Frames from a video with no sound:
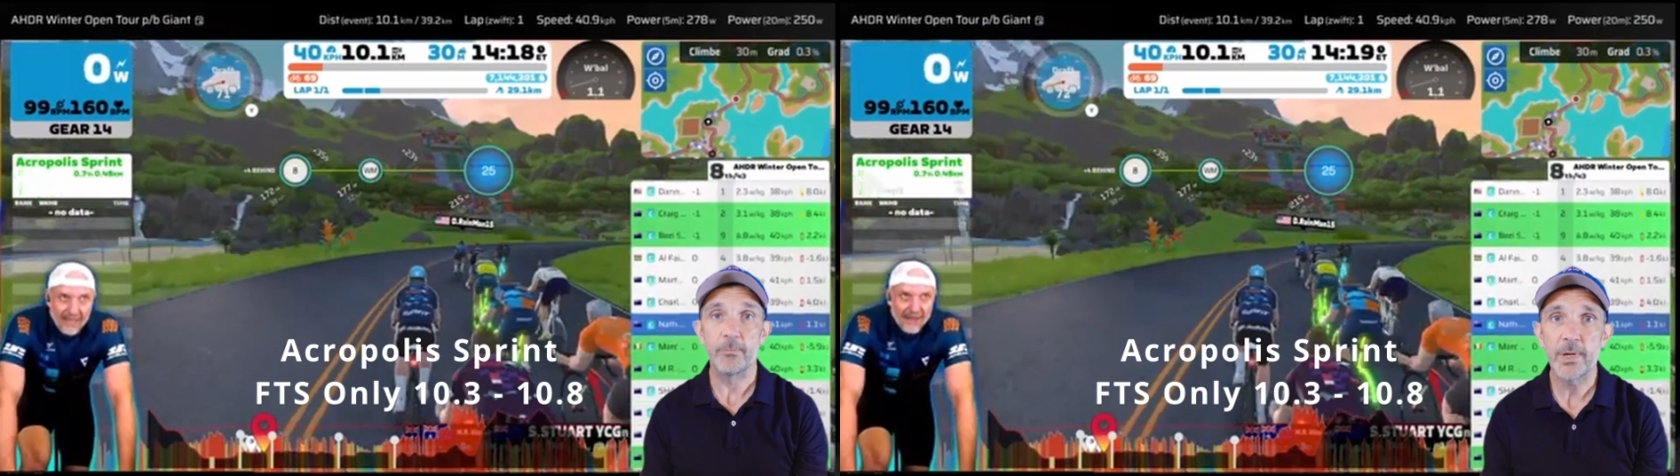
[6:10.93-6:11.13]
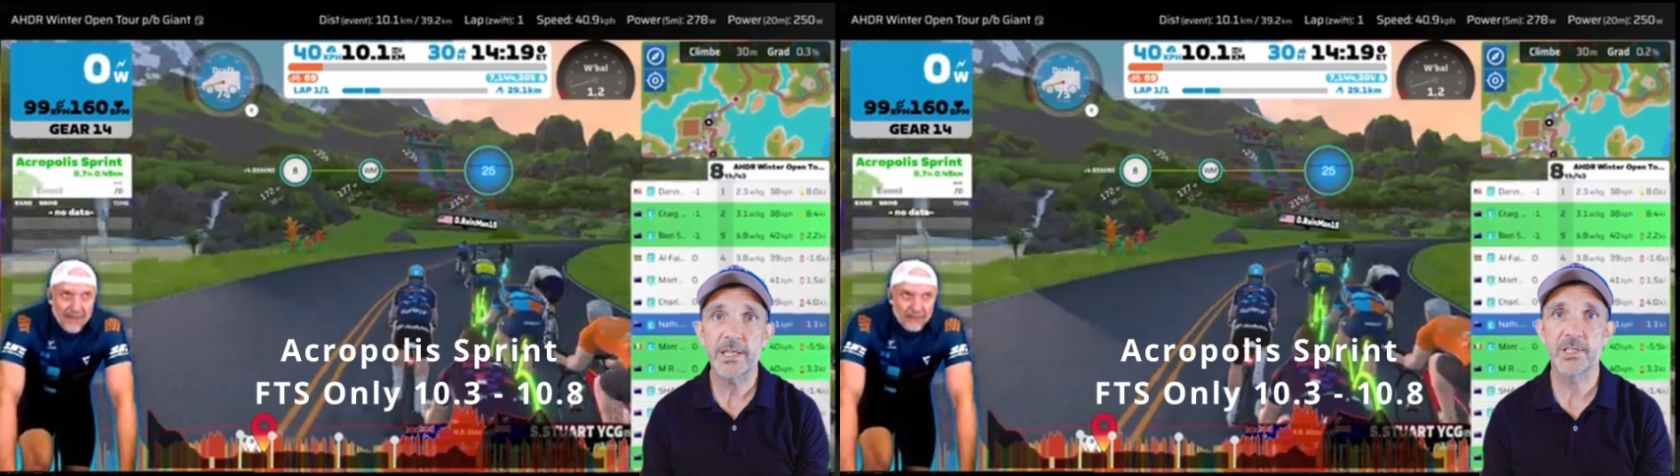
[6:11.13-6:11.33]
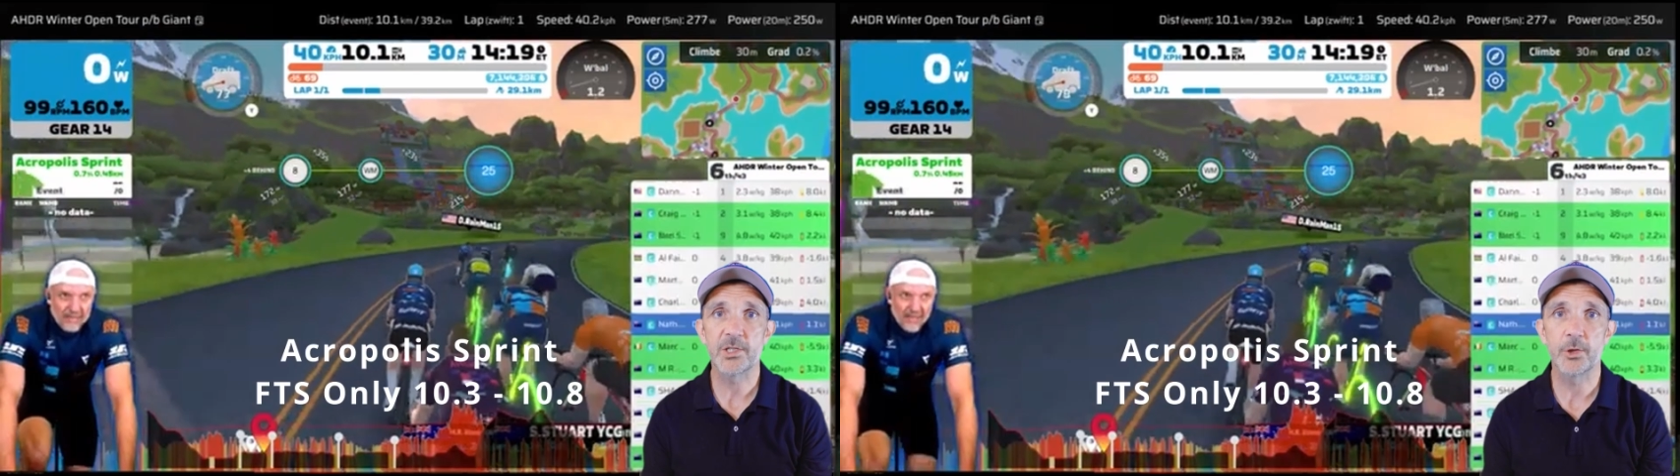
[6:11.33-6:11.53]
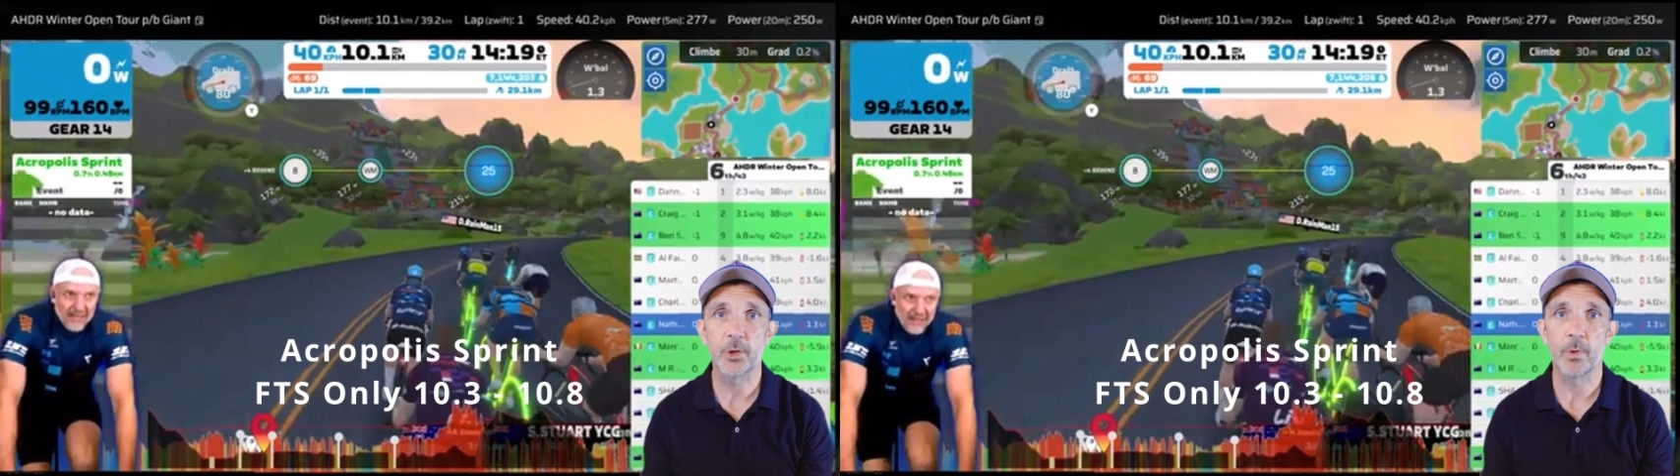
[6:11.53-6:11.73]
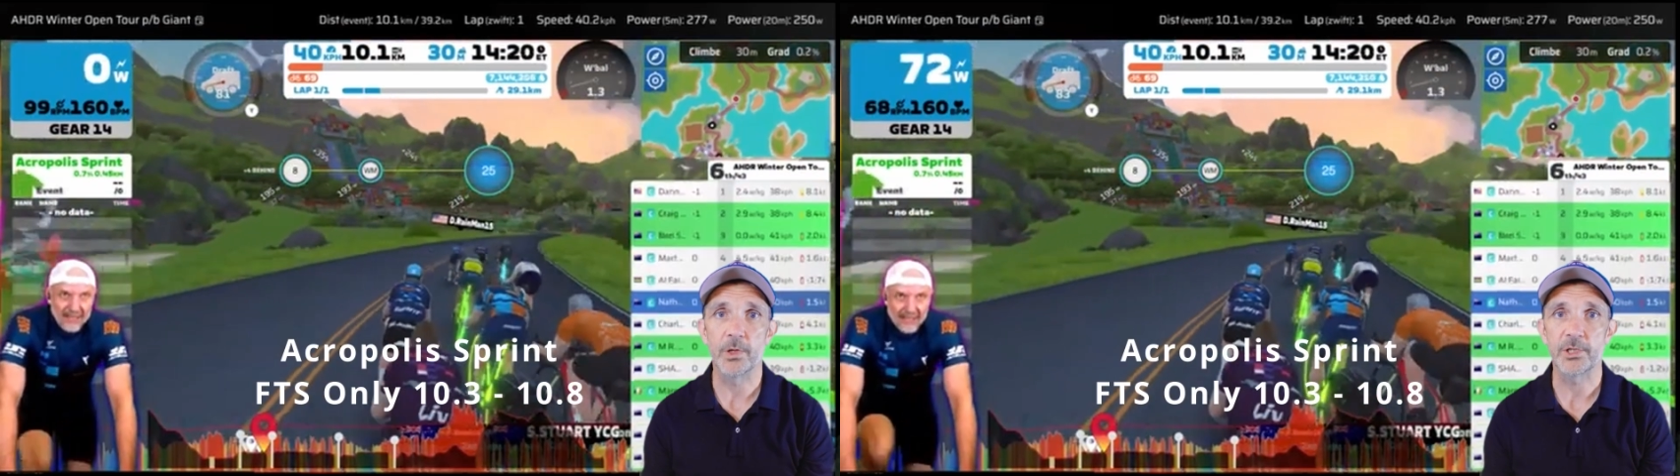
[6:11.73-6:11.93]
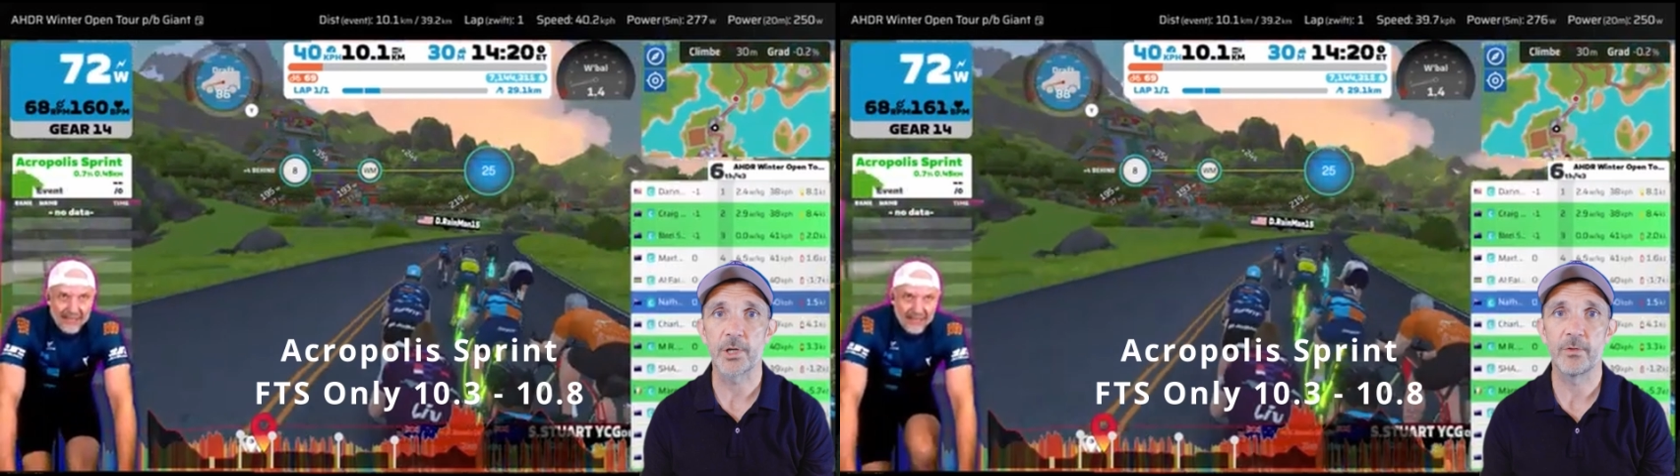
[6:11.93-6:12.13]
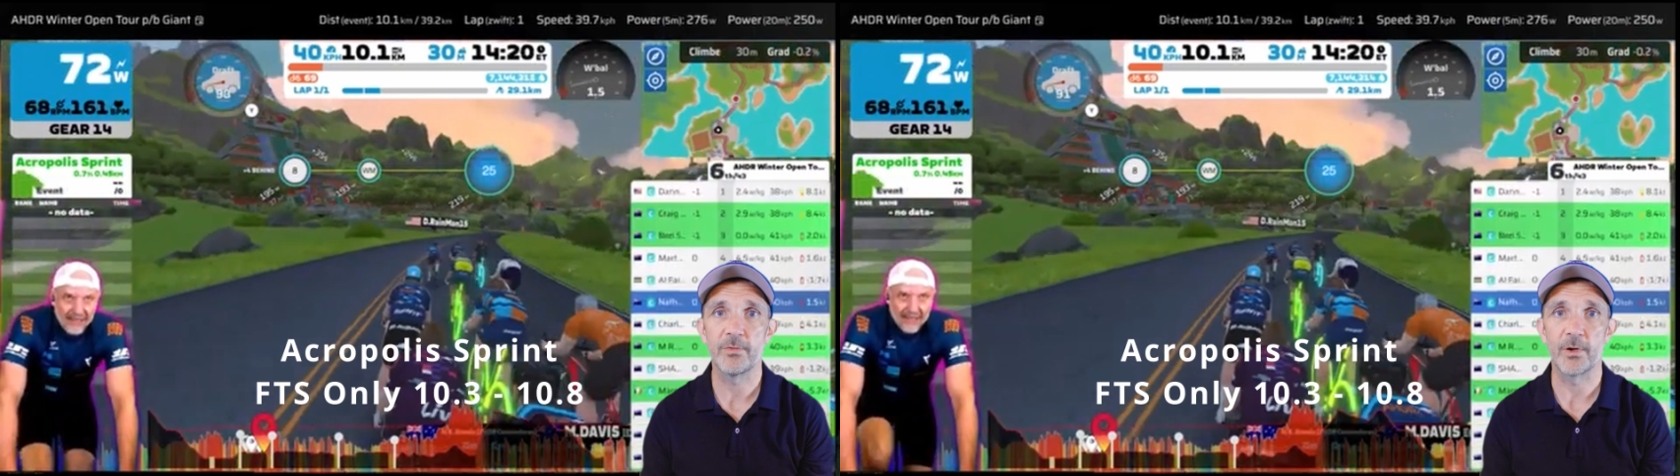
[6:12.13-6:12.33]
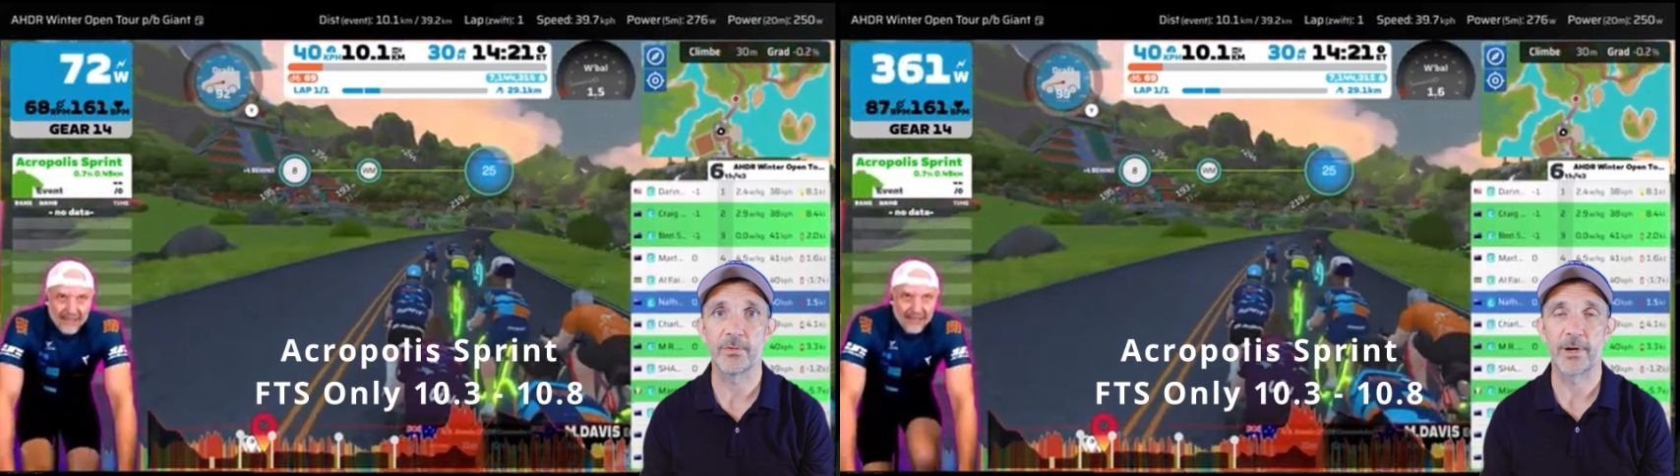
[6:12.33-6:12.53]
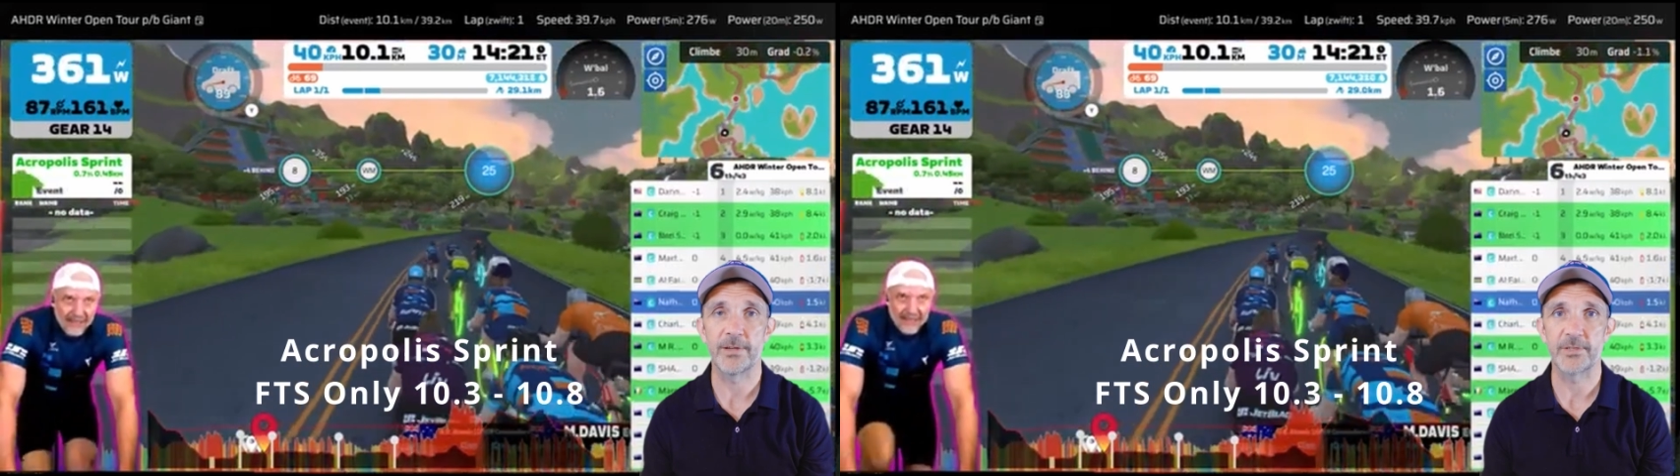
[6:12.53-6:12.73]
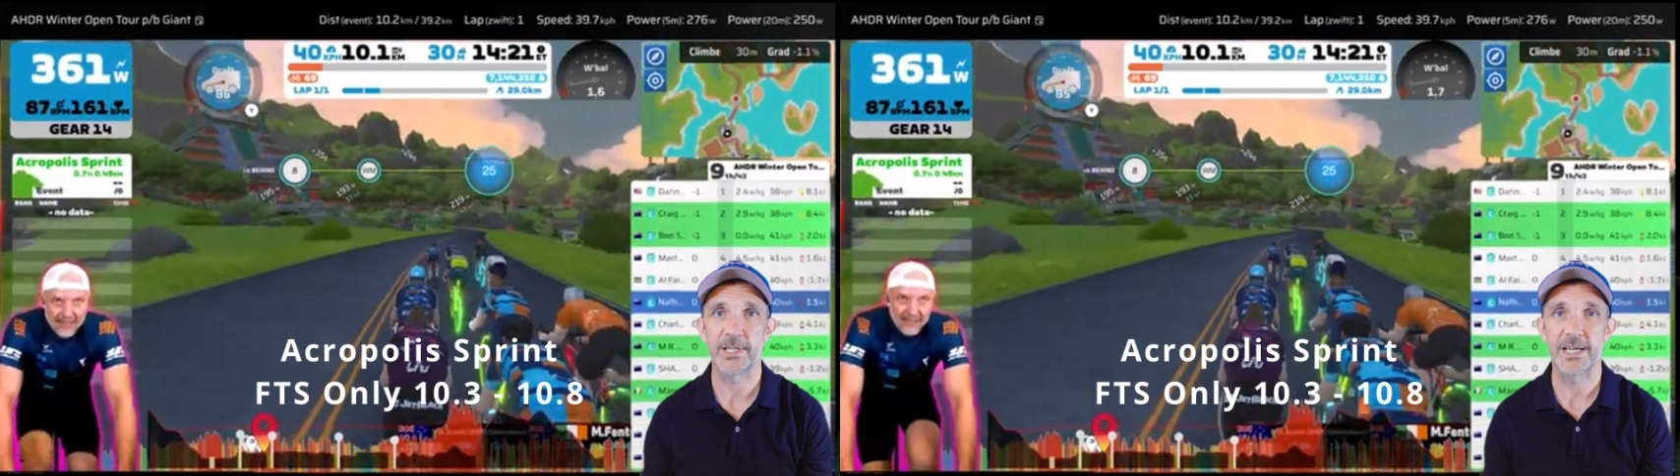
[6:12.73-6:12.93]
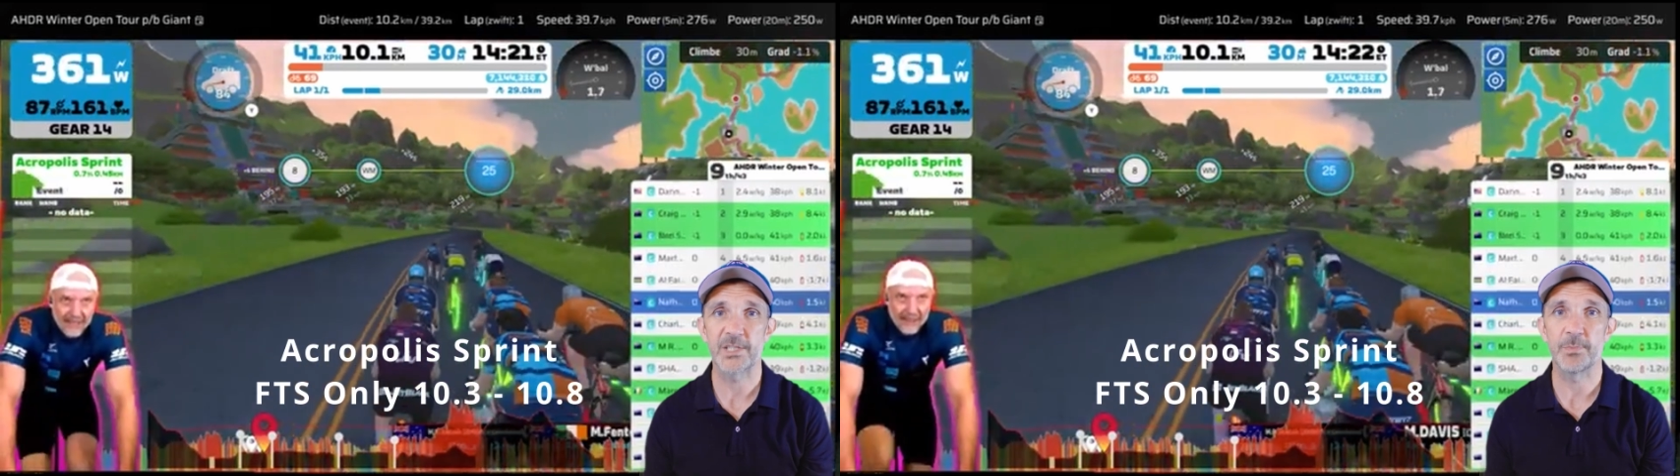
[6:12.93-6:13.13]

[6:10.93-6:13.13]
really is a good one to go for FTS